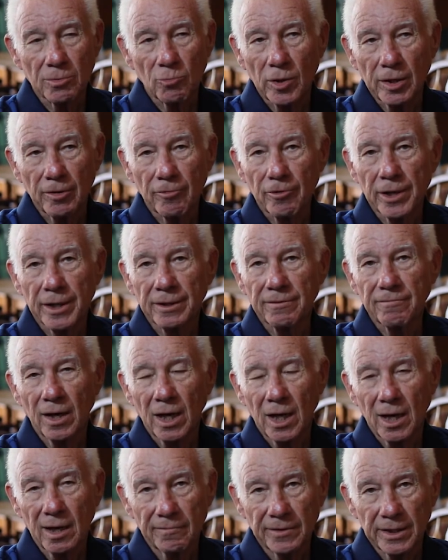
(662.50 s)
we were
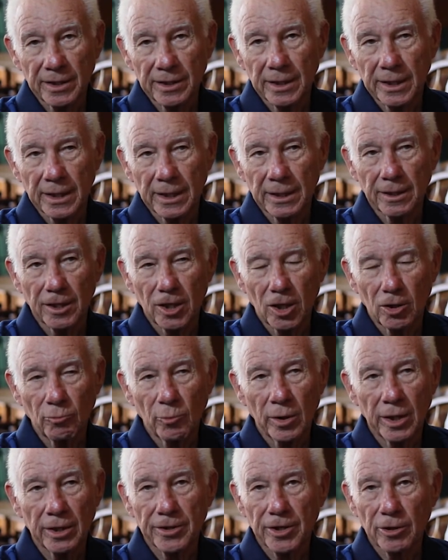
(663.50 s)
involved in, and you know,
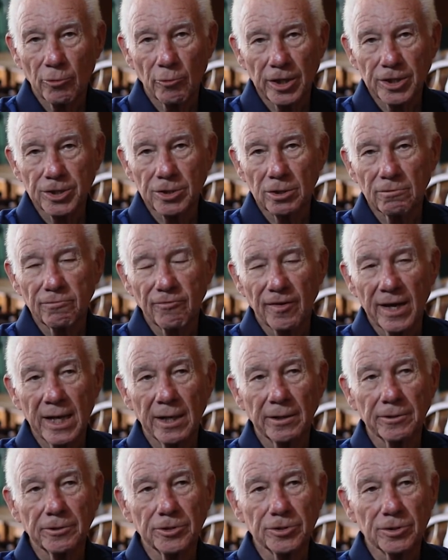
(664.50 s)
we're the original
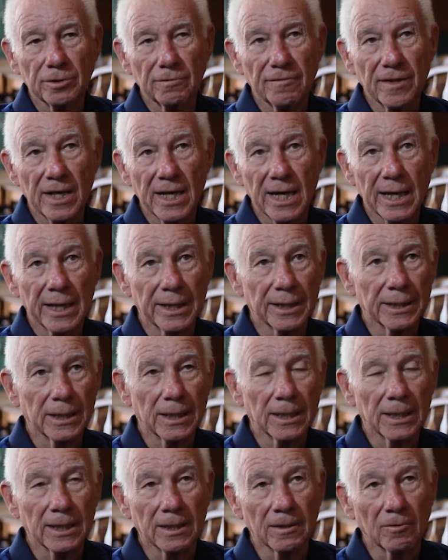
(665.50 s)
founders of that.
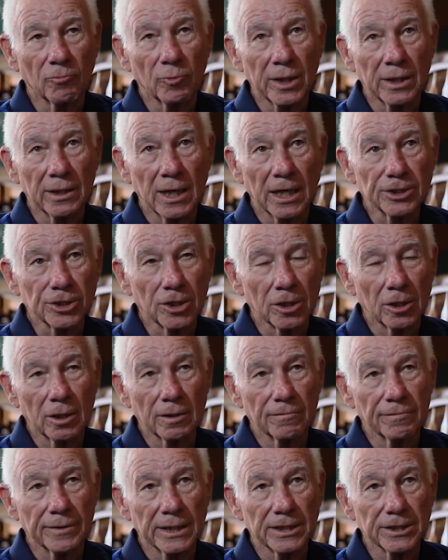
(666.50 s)
I
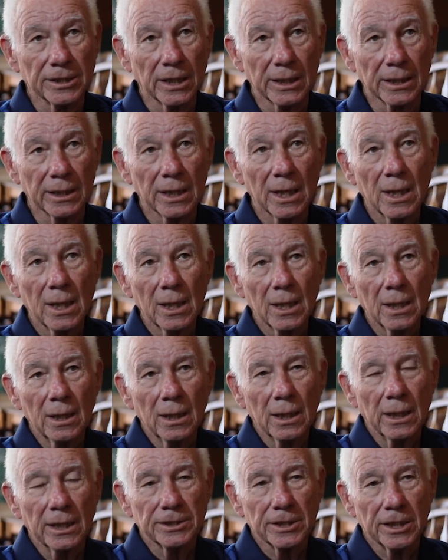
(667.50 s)
served as a
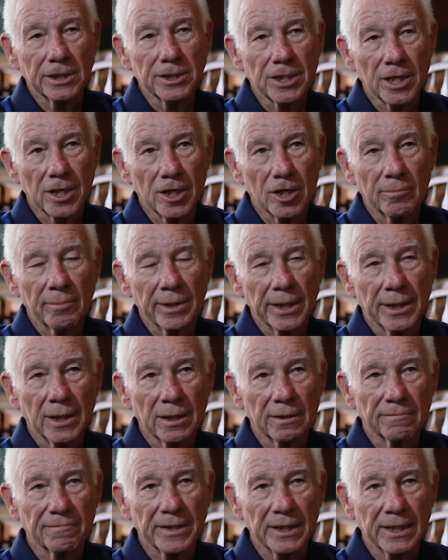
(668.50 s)
chairman
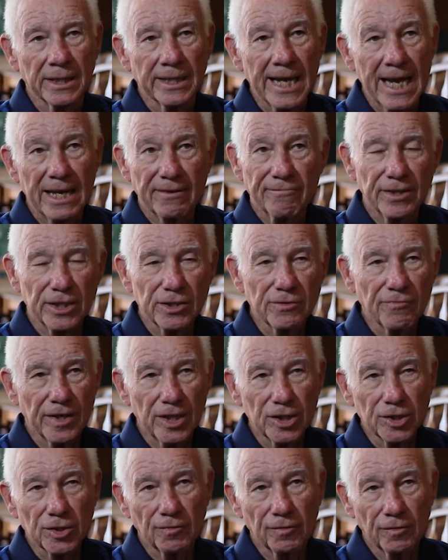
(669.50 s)
of the Catfish
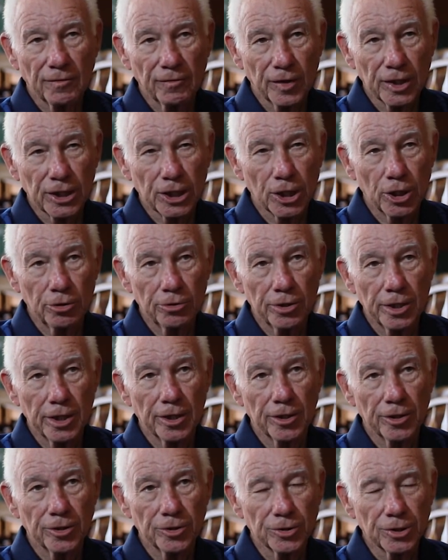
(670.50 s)
Festival for 2
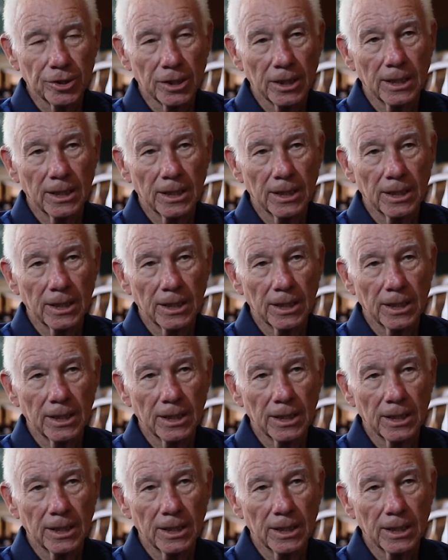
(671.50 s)
years,